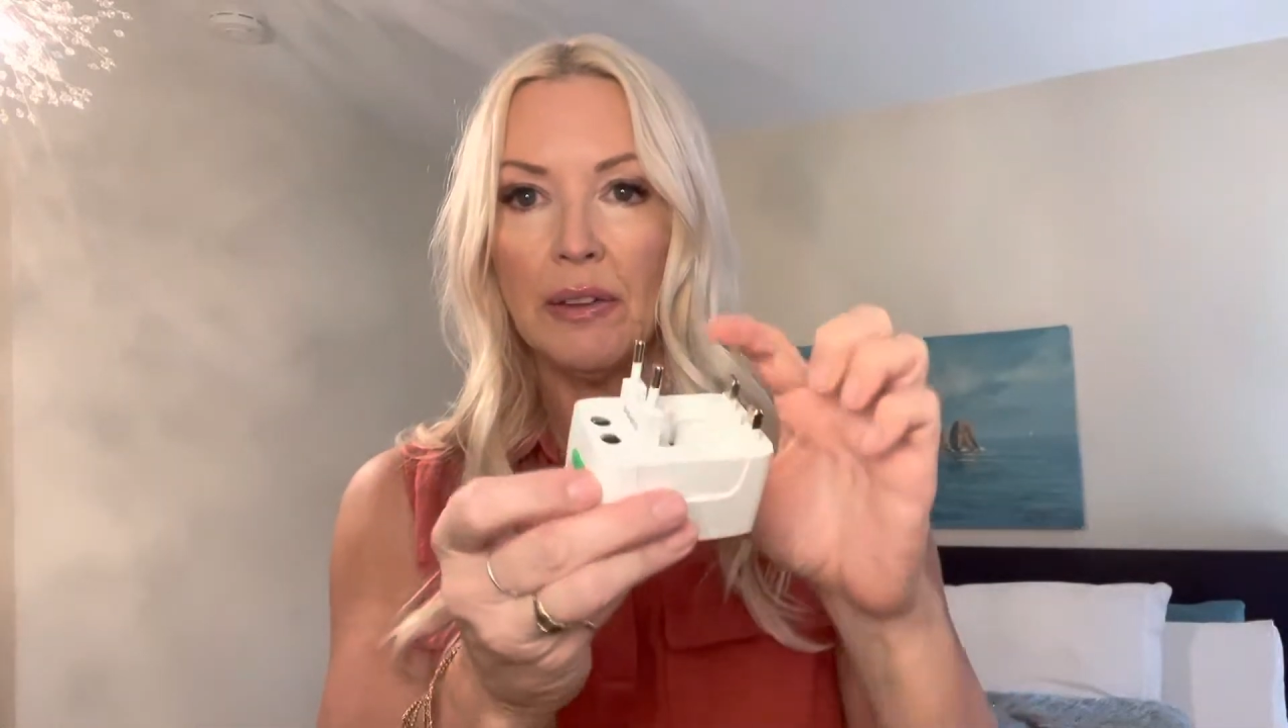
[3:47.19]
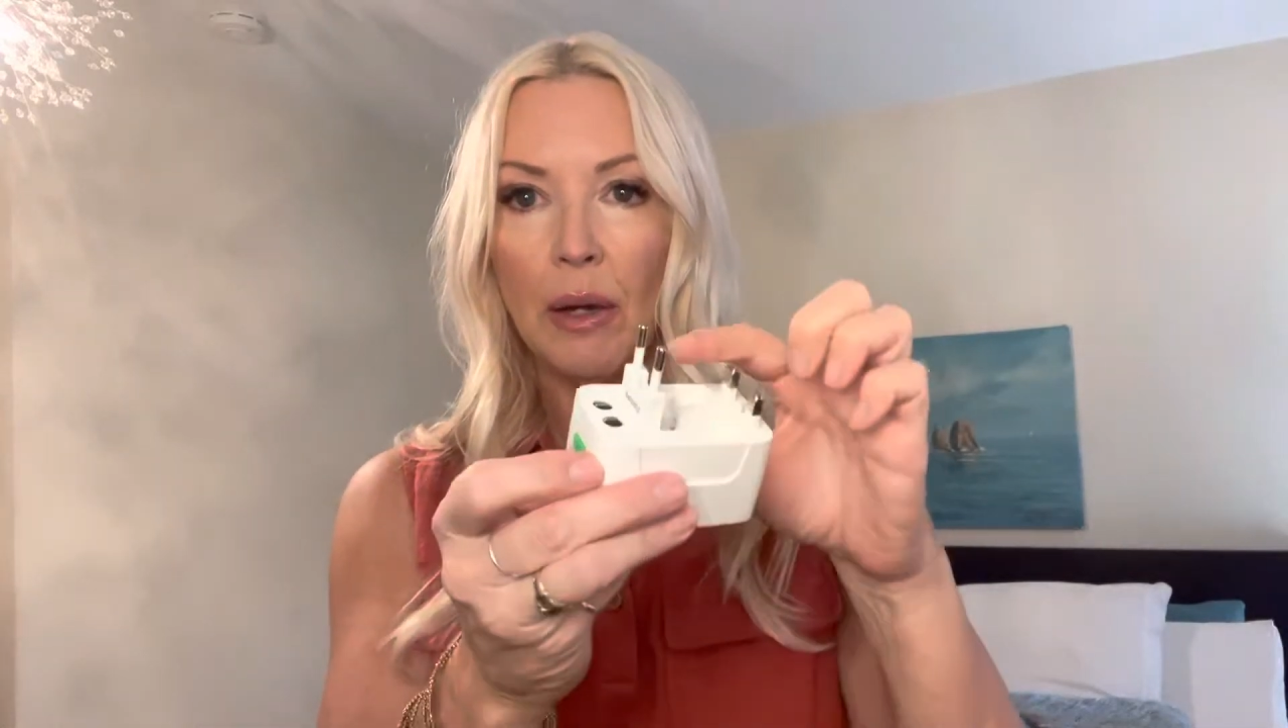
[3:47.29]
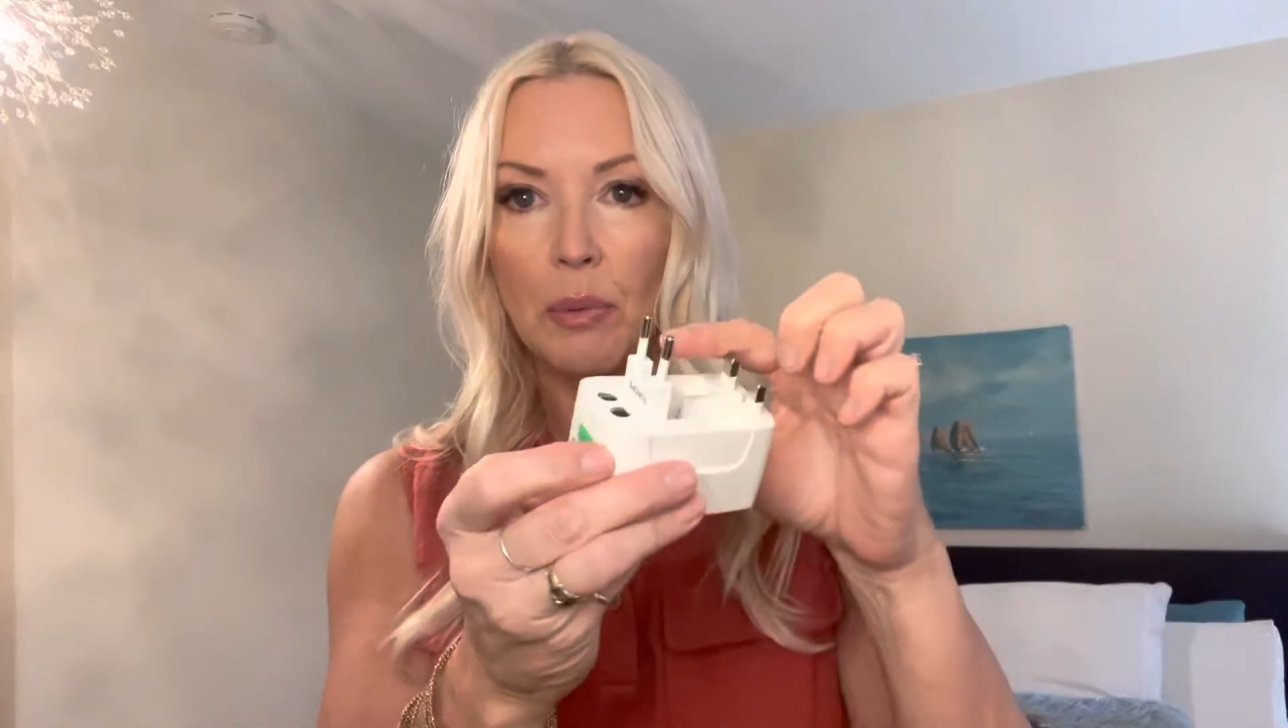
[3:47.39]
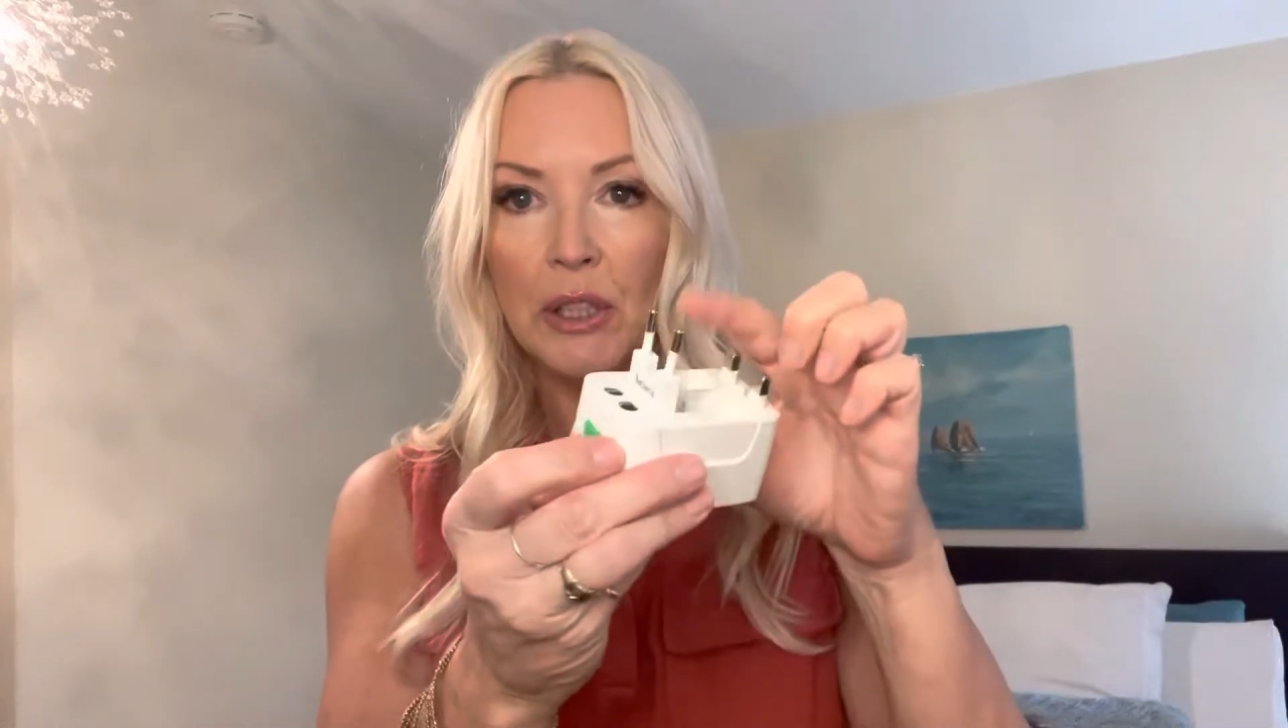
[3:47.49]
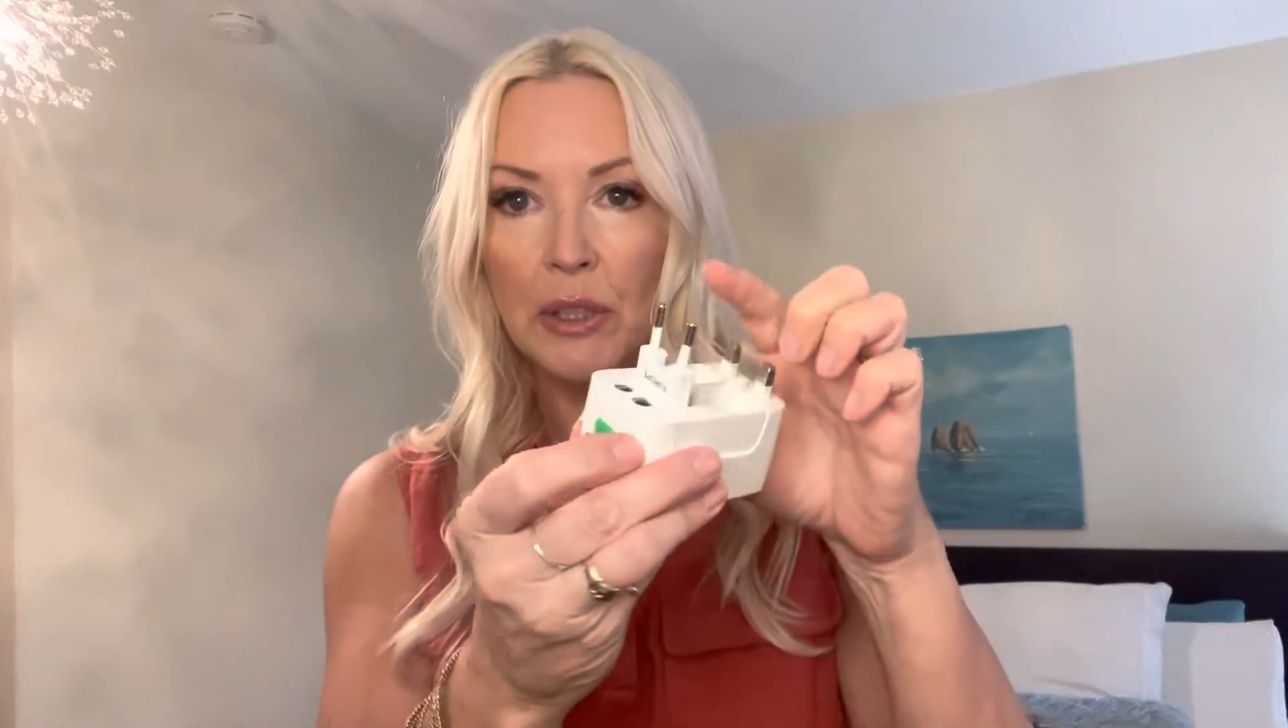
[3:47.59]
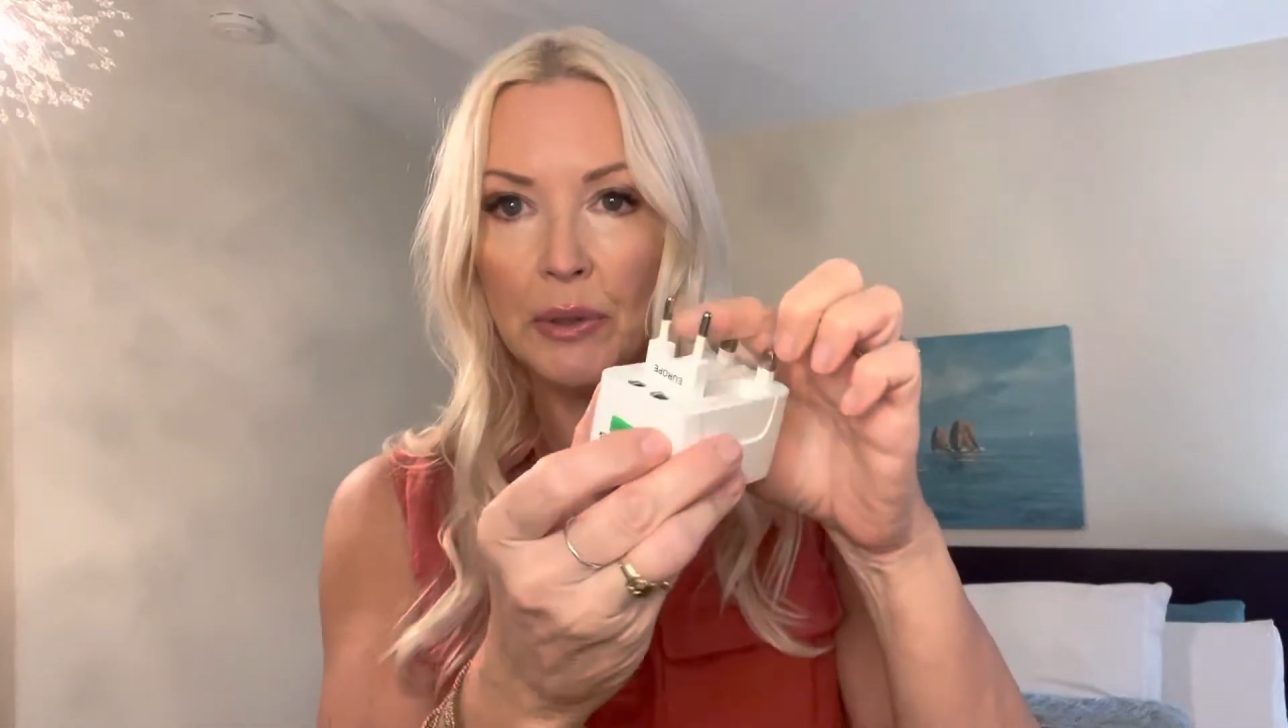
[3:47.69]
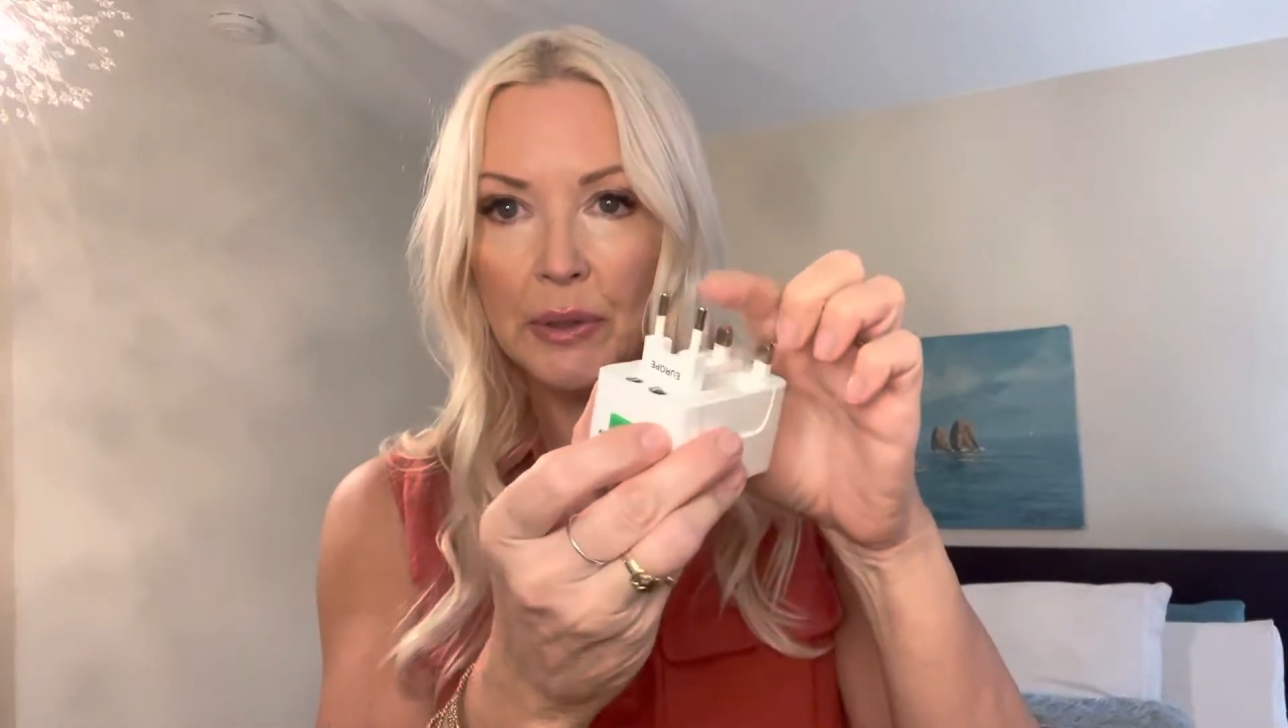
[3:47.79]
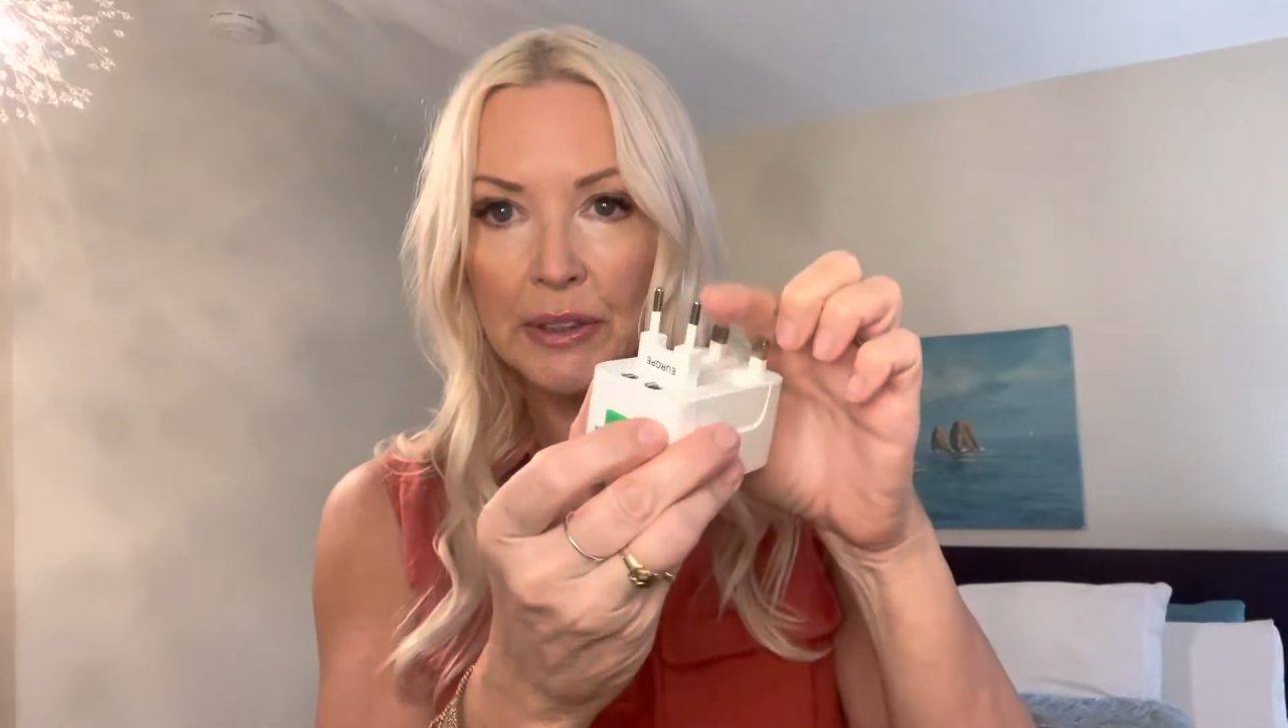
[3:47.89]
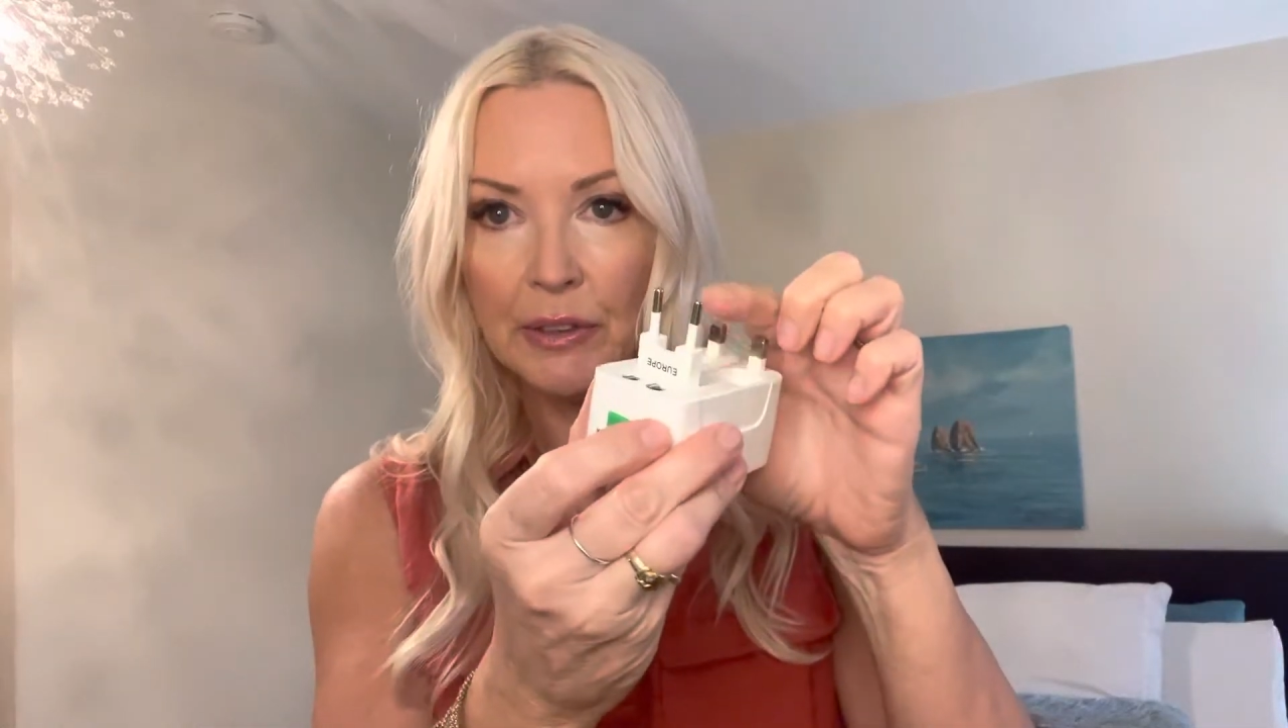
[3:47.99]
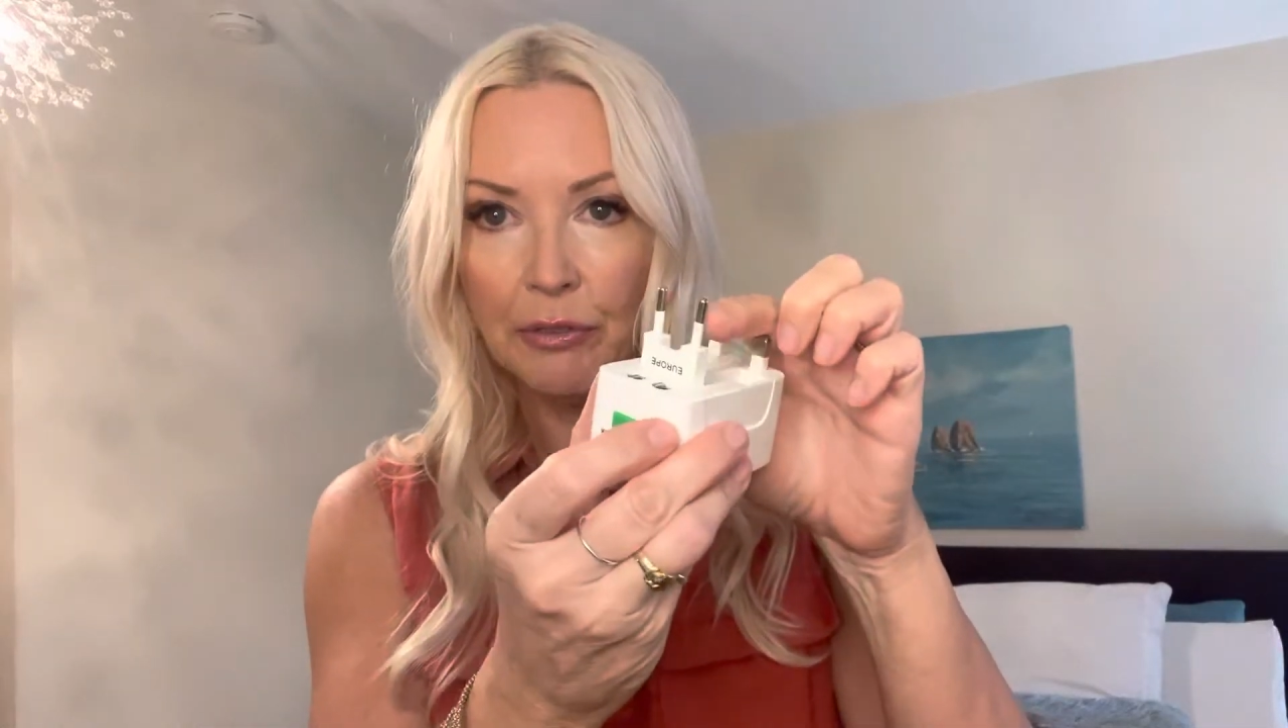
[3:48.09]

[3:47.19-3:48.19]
that we used